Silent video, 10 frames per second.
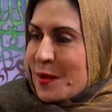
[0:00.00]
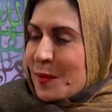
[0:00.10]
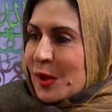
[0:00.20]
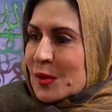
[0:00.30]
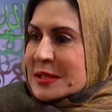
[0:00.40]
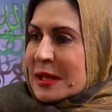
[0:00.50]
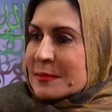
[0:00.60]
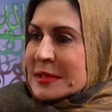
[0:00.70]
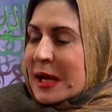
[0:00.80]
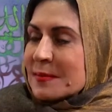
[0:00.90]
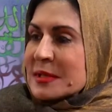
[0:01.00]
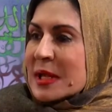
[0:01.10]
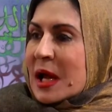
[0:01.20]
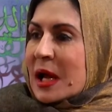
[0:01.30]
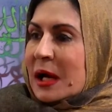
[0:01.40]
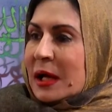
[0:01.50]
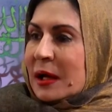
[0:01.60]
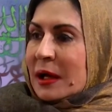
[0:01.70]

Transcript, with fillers: Because sometimes uh, uh,